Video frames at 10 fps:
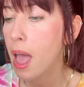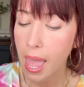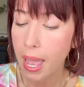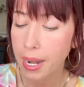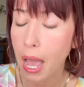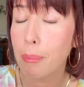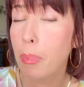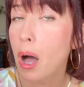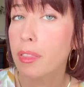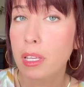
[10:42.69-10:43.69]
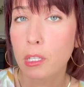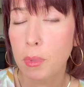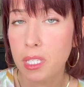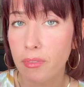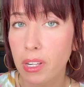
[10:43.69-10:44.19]
And I bought this
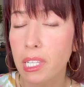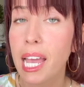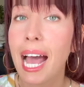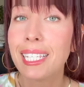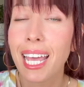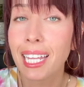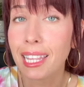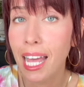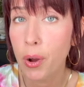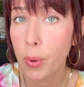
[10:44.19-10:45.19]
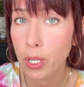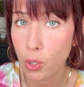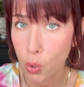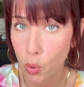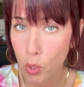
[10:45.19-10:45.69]
specifically as a layering
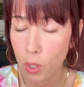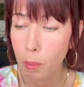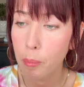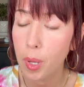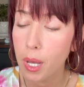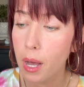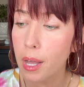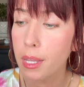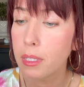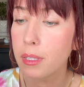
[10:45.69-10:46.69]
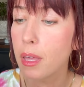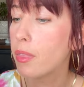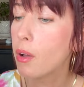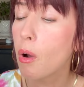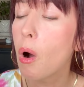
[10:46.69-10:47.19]
tool because
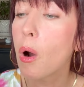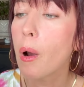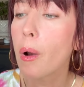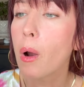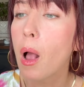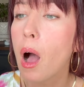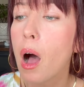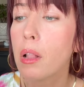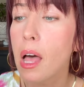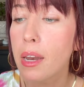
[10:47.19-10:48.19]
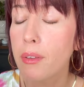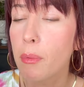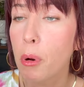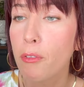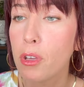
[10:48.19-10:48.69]
there are a lot of
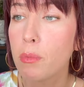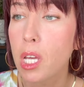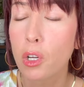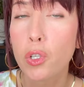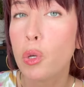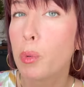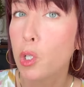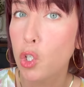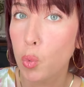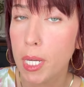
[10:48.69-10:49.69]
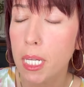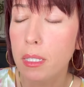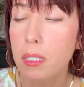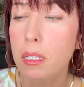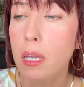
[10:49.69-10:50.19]
different perfumes that are super sweet